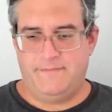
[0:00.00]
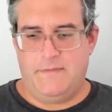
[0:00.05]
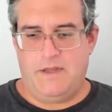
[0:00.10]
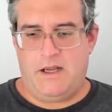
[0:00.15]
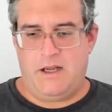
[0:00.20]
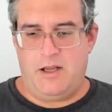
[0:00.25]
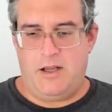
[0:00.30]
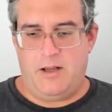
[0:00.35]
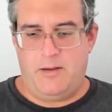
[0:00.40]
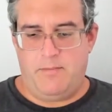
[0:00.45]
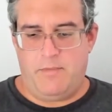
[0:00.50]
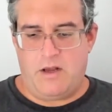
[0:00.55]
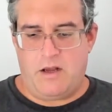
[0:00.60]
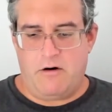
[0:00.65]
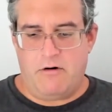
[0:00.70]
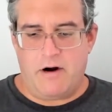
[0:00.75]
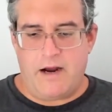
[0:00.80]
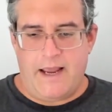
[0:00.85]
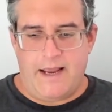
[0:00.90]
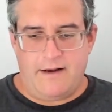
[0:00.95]
All
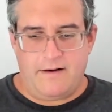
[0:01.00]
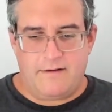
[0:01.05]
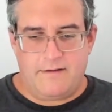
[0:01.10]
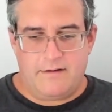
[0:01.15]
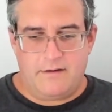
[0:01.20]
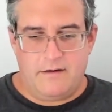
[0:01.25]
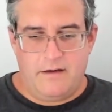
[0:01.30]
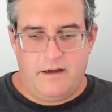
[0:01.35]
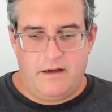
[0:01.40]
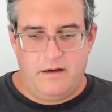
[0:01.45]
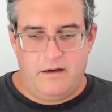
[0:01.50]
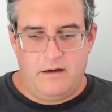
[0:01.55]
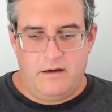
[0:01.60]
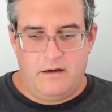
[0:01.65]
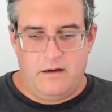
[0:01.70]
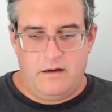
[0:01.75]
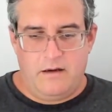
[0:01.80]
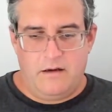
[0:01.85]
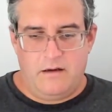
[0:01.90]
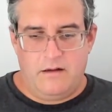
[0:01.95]
right,
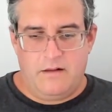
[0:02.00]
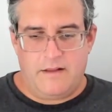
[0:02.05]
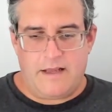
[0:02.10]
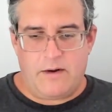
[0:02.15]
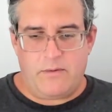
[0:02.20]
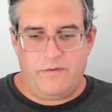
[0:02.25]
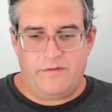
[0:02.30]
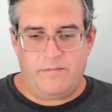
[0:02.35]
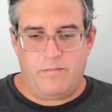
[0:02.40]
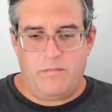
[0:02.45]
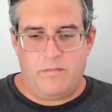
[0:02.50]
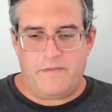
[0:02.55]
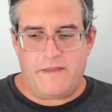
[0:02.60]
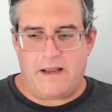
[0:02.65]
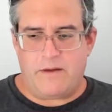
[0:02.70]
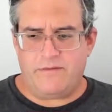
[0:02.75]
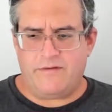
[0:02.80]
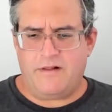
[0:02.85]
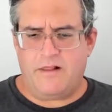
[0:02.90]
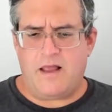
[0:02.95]
that was
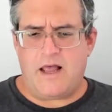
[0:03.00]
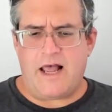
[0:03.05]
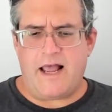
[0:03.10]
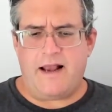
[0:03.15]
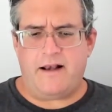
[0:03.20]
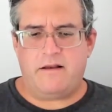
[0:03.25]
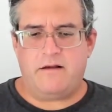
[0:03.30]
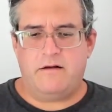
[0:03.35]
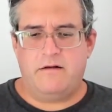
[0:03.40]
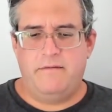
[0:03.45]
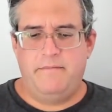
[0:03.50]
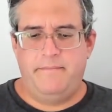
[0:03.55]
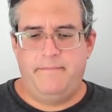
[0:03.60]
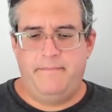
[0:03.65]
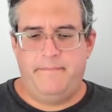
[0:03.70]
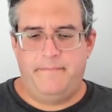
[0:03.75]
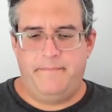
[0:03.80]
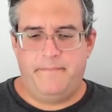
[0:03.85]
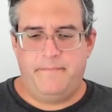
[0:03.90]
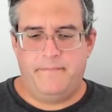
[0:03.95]
a lot.
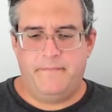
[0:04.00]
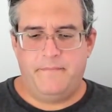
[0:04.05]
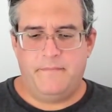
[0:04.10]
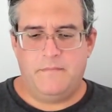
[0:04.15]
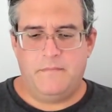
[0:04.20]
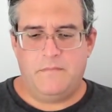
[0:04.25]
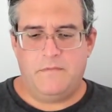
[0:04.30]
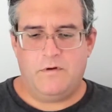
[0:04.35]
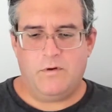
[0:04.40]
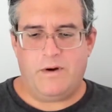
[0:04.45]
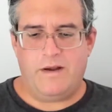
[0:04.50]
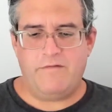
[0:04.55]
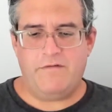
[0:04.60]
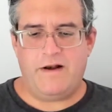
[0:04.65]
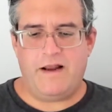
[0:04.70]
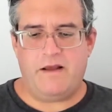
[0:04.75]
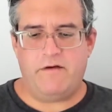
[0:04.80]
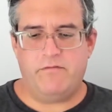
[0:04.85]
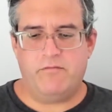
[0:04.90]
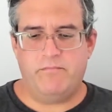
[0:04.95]
Do I even
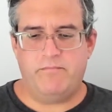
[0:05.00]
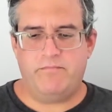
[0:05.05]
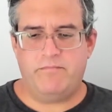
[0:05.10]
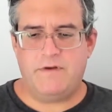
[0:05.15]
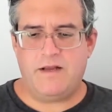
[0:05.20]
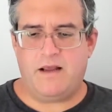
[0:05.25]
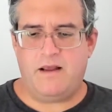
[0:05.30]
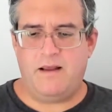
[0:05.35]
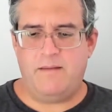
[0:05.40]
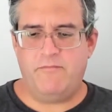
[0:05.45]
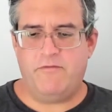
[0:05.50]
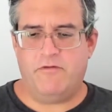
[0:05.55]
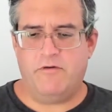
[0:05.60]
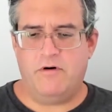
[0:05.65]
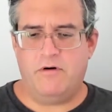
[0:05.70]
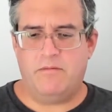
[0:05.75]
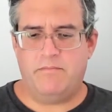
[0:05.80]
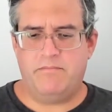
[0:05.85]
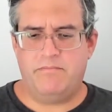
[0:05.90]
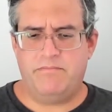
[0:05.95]
have time
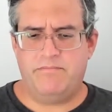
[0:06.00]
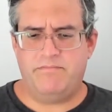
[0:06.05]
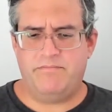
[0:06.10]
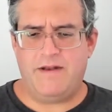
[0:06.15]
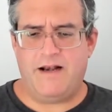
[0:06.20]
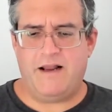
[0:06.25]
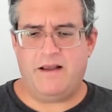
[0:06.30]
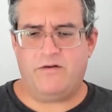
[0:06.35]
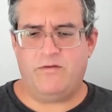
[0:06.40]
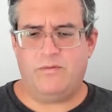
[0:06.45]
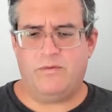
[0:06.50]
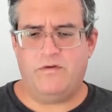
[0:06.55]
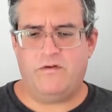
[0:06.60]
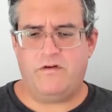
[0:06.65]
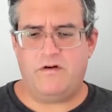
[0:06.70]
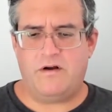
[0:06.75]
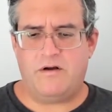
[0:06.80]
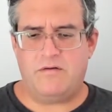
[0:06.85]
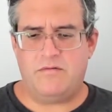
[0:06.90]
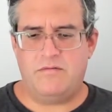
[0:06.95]
for an actual
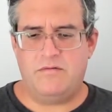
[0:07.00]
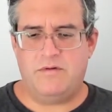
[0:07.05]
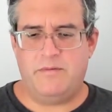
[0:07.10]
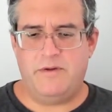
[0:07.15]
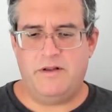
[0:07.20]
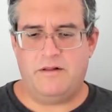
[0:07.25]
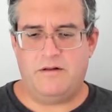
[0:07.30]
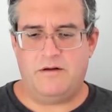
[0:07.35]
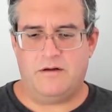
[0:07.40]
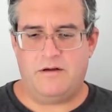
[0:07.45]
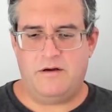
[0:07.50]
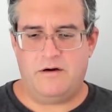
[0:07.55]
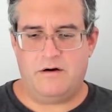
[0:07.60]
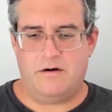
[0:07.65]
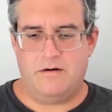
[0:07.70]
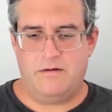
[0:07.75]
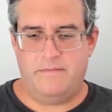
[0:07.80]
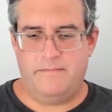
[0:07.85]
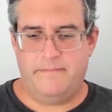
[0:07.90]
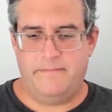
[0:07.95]
show? Let me look here.